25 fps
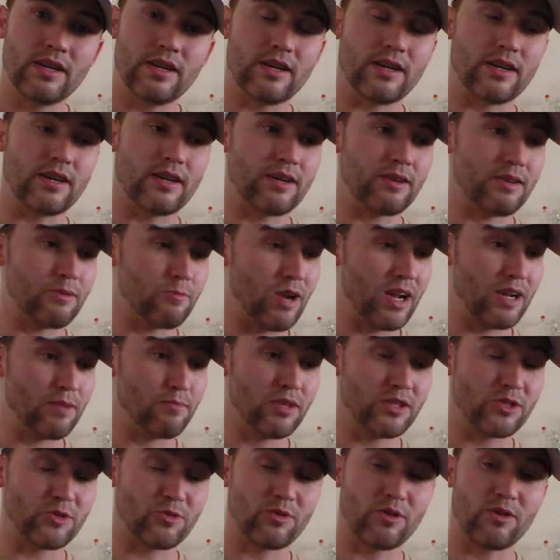Ratty
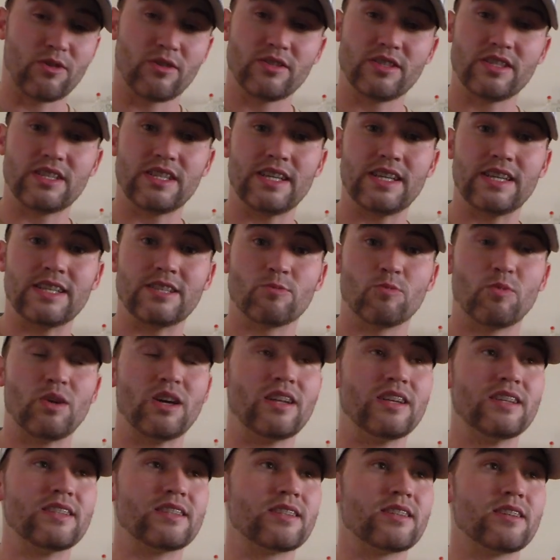Muscle Cars, as
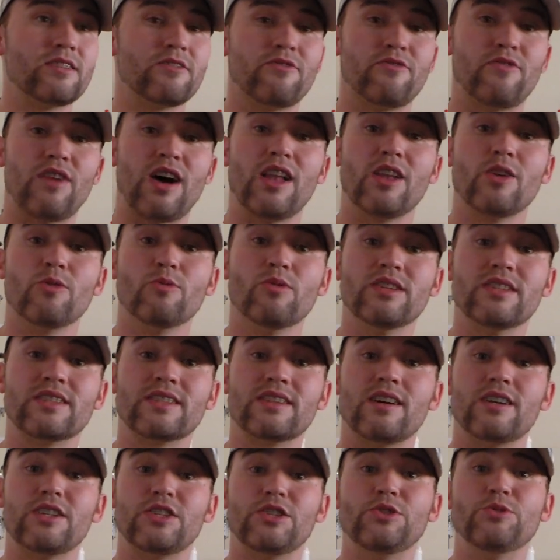well as follow us
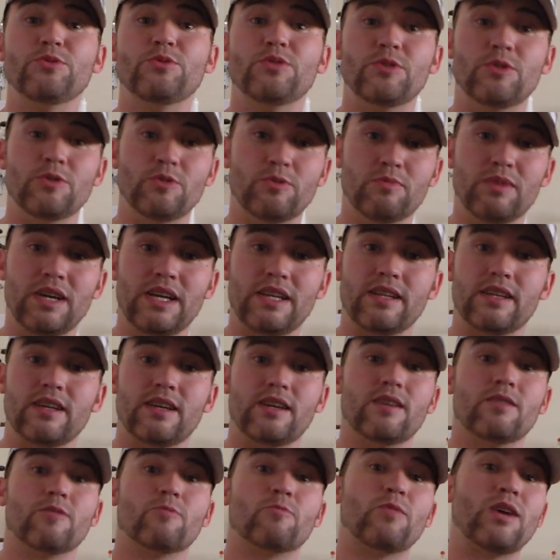on YouTube
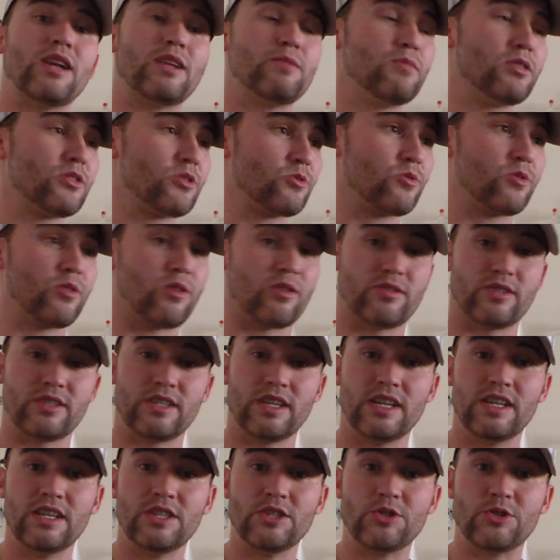at Ratty Muscle Cars.
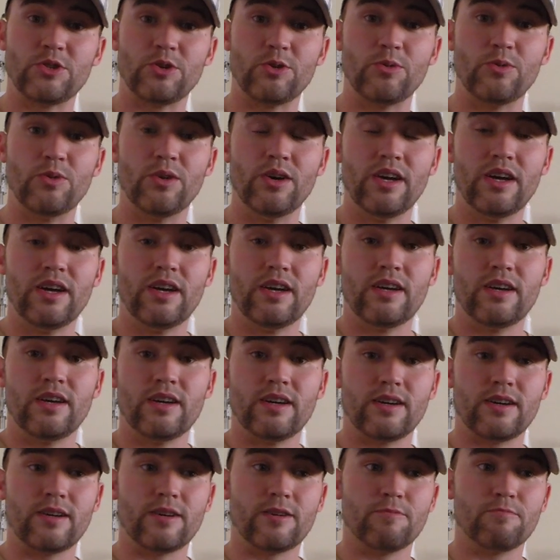So
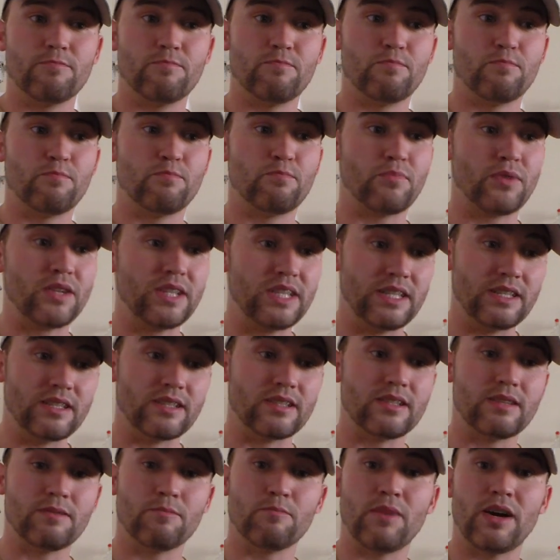
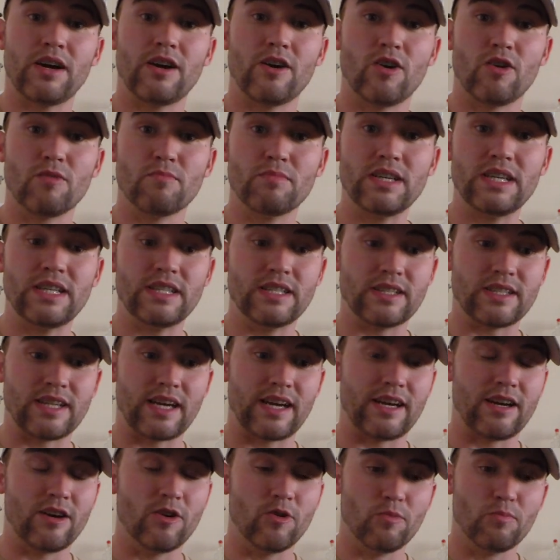please, by all means,
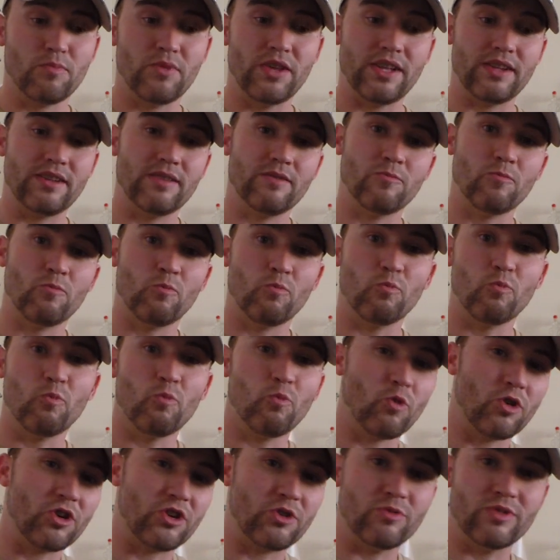I hope that
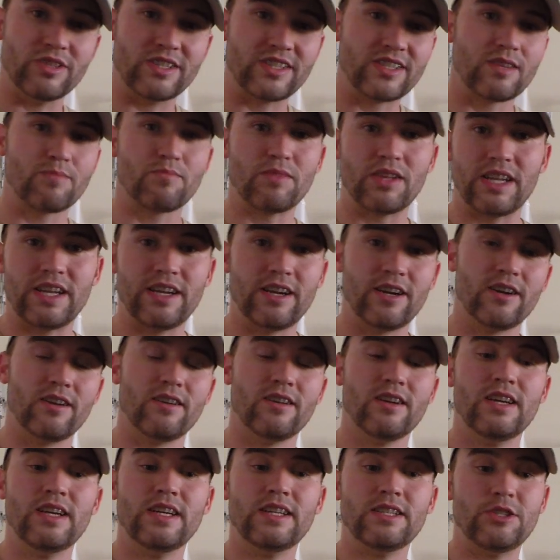we're doing something
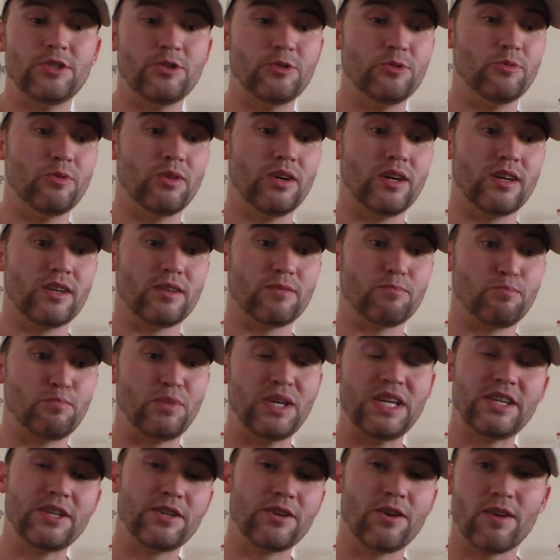here to
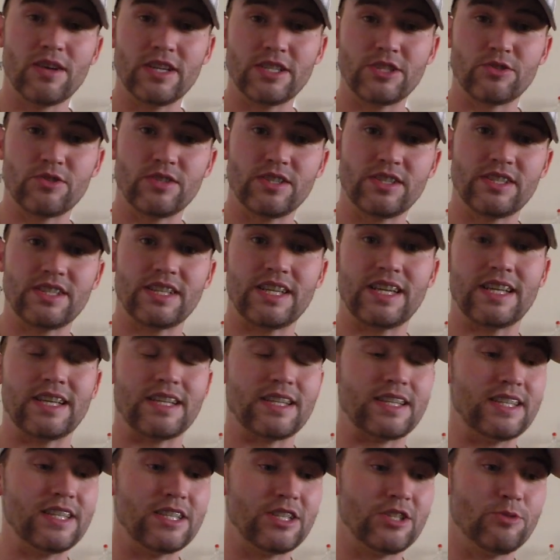pique your interest
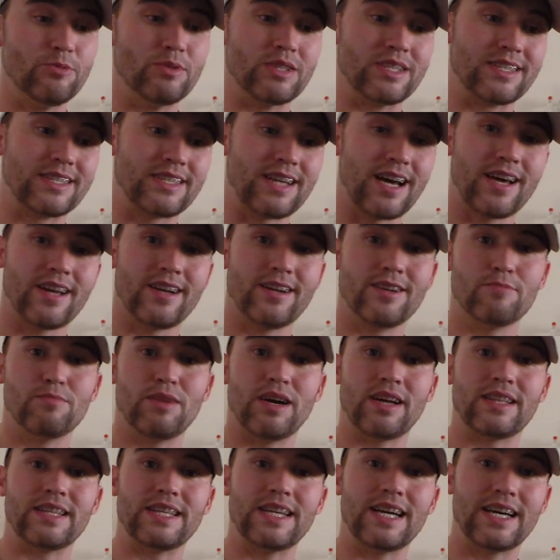and get you excited
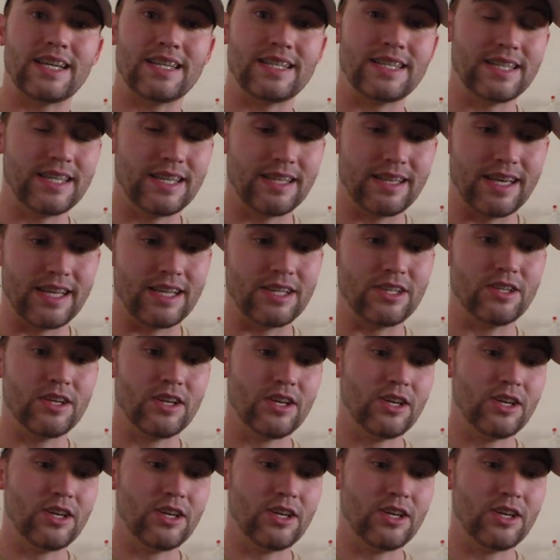about the idea that